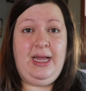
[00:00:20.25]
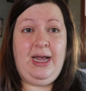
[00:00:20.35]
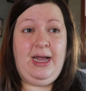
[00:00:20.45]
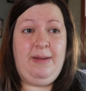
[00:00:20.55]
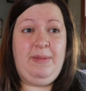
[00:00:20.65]

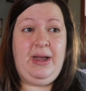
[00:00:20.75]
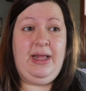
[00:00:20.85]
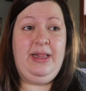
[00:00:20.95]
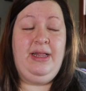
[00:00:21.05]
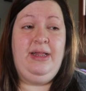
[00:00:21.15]

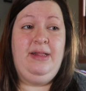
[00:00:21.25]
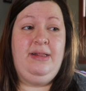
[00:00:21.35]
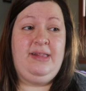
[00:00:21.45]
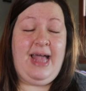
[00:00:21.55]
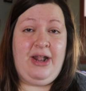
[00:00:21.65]
on the
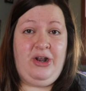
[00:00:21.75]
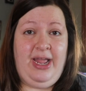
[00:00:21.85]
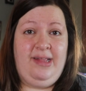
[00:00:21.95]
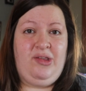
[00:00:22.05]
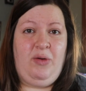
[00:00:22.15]

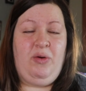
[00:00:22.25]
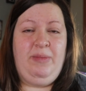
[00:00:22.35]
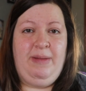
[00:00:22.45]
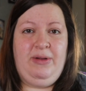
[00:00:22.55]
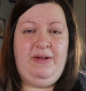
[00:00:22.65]
Saturday, so I won't
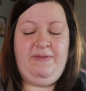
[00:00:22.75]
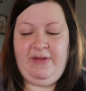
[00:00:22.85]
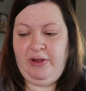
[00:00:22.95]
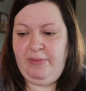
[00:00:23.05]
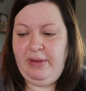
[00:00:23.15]
be able to
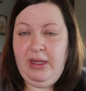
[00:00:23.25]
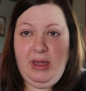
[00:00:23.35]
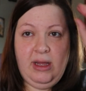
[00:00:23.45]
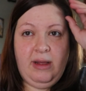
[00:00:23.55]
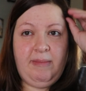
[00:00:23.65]
film
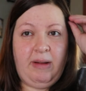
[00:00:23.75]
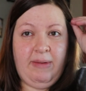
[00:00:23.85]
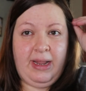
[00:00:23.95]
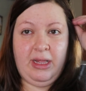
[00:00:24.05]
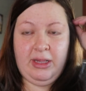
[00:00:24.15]
my
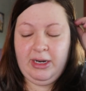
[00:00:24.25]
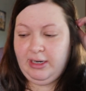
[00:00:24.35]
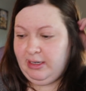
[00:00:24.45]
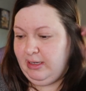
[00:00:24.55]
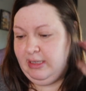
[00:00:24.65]

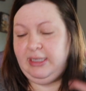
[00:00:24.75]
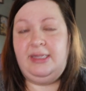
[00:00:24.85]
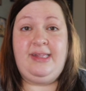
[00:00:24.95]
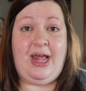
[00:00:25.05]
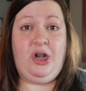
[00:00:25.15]
regular
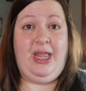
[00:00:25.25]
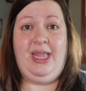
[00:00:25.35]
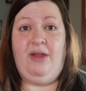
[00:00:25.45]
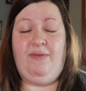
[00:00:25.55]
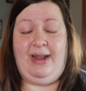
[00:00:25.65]
Saturday
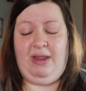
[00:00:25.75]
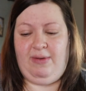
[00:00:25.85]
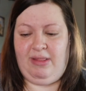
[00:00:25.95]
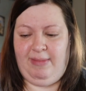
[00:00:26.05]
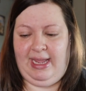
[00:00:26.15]
get ready
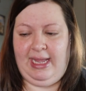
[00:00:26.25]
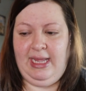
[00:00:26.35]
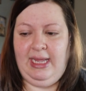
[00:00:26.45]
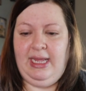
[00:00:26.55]
with me